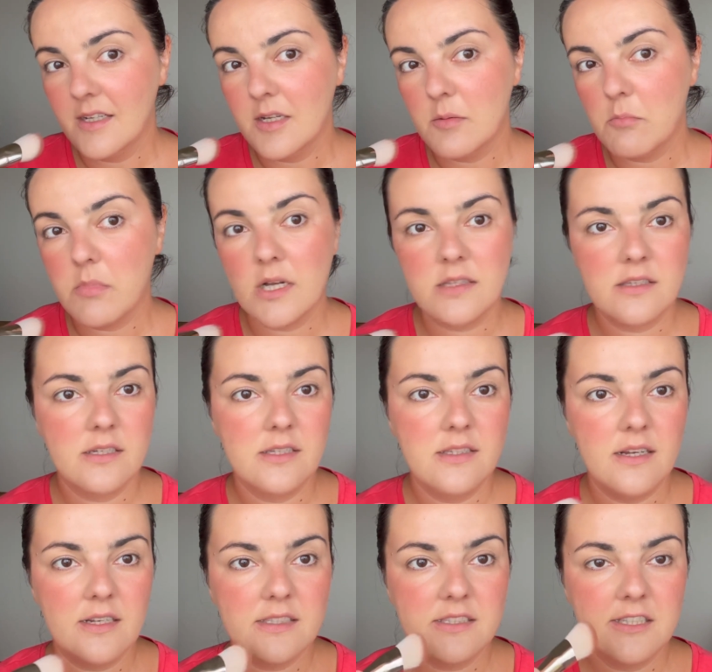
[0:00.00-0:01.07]
but it
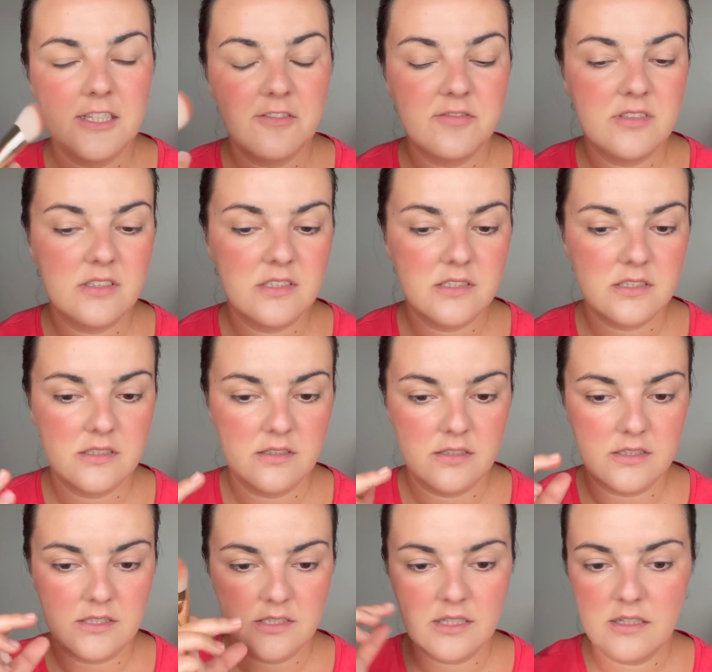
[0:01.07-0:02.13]
does give this
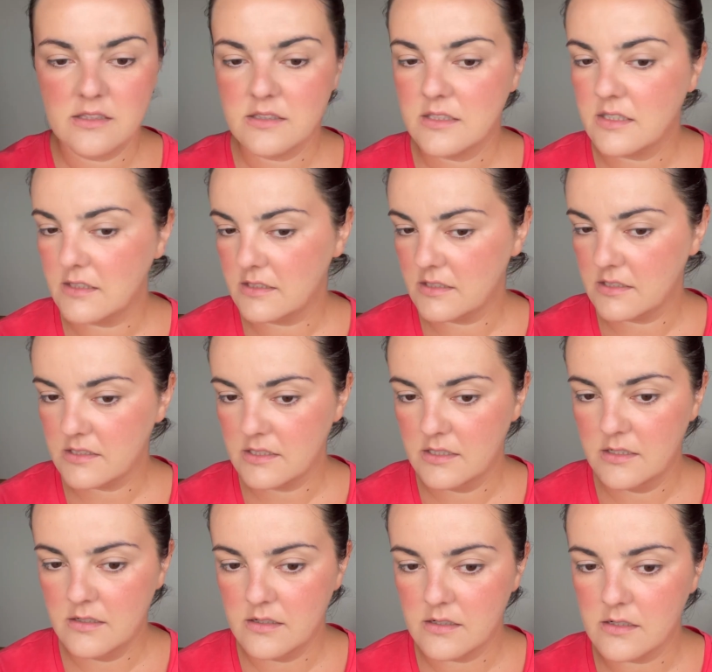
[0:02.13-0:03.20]
sun kiss.
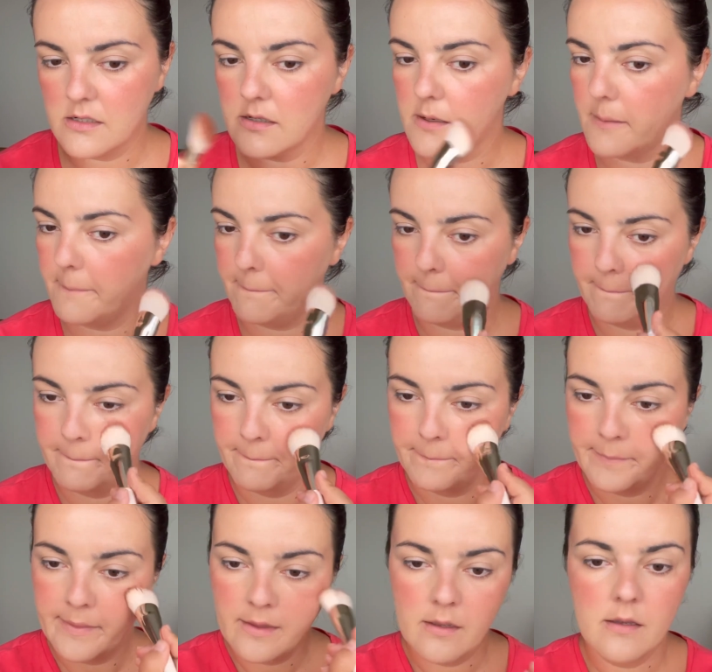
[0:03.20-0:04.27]

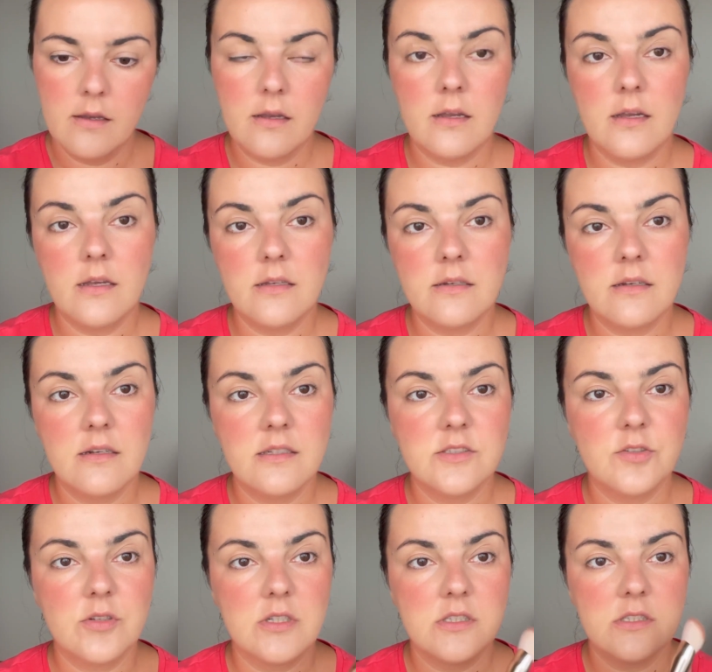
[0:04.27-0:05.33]
And as you
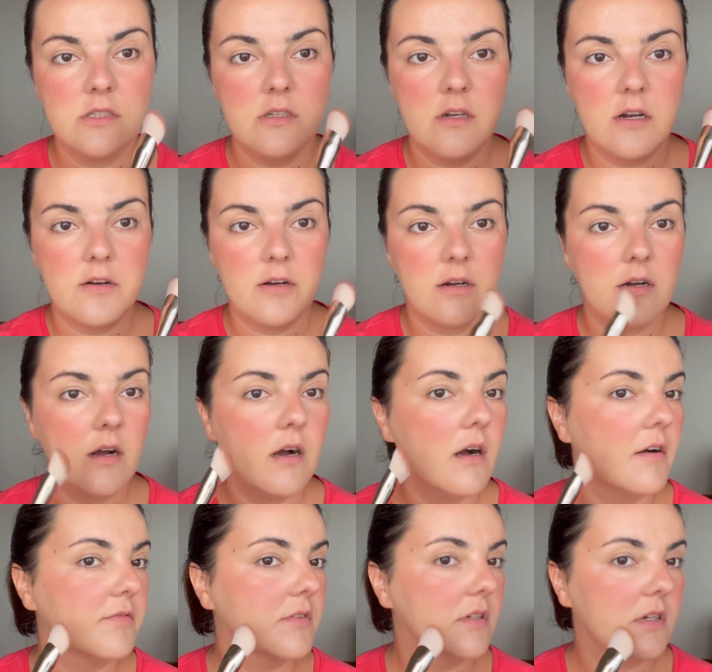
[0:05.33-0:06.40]
can see,
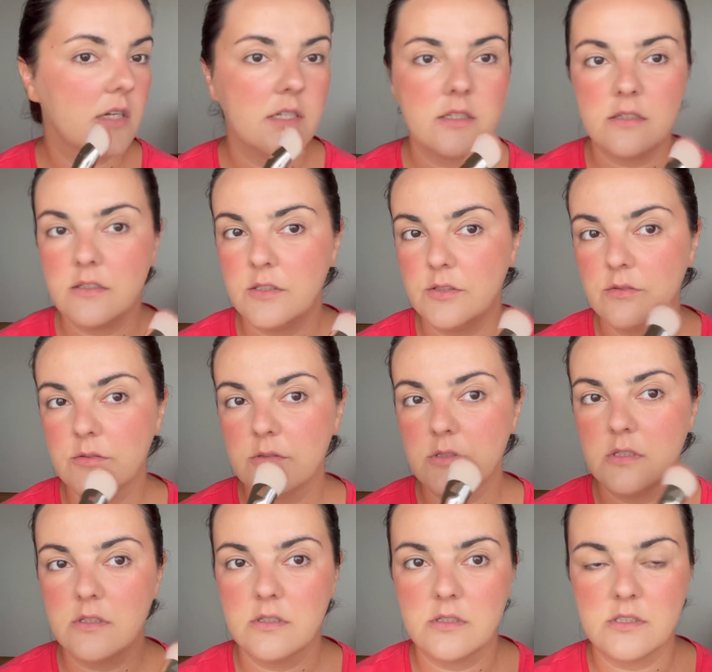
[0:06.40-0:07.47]
after I use
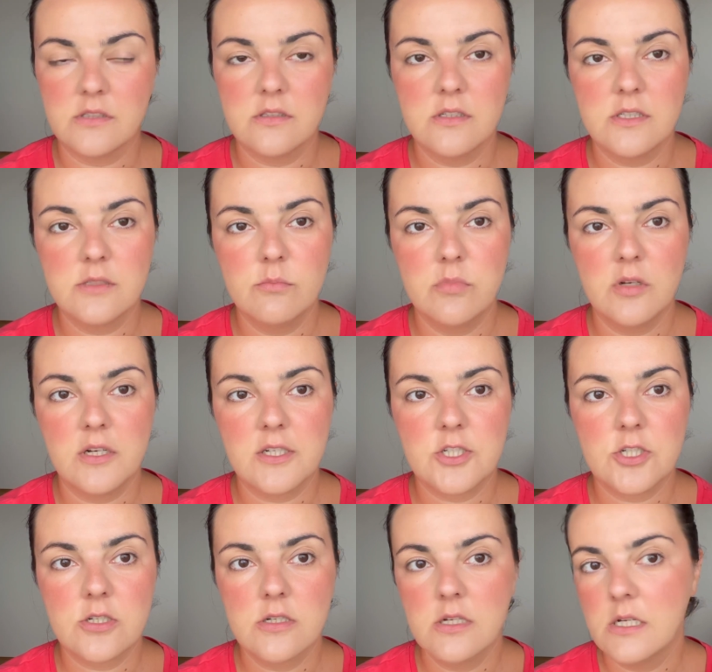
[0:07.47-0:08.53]
the third
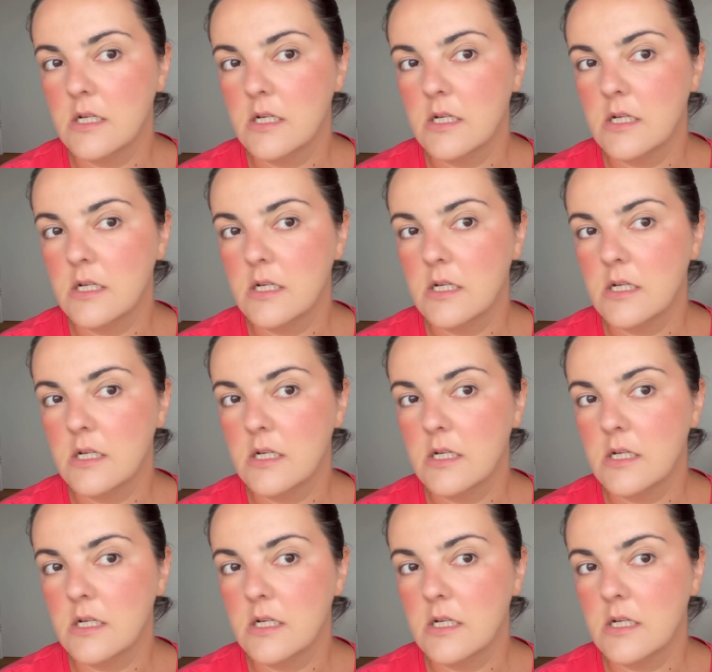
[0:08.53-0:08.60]
blush,